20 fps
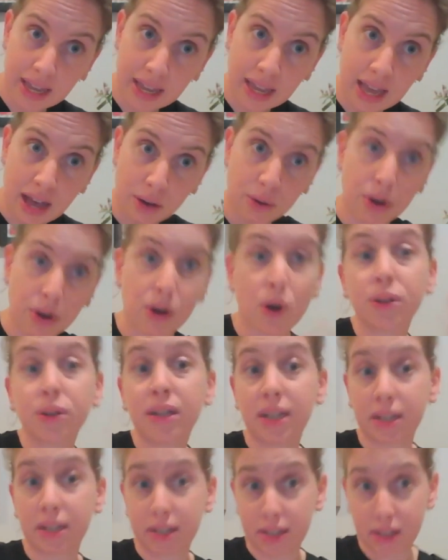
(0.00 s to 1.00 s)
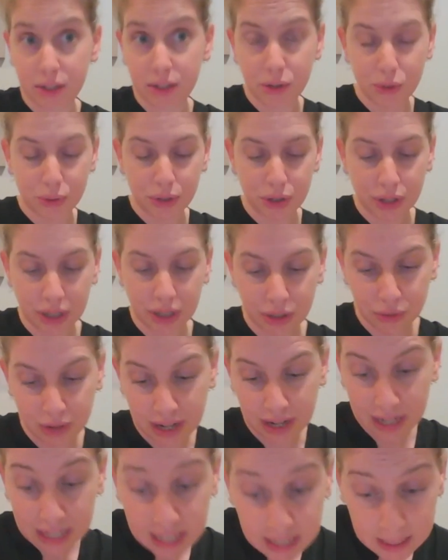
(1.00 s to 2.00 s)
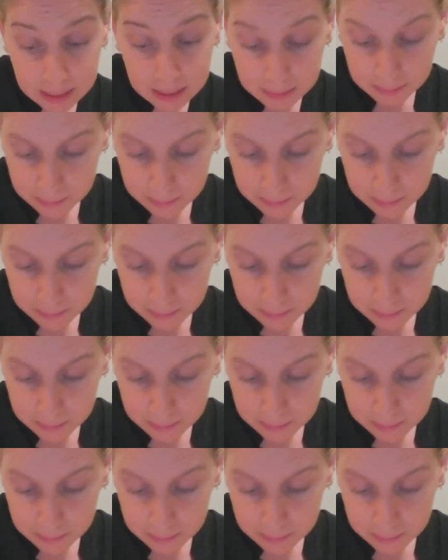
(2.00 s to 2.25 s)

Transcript: our audience is Jewish Israelis.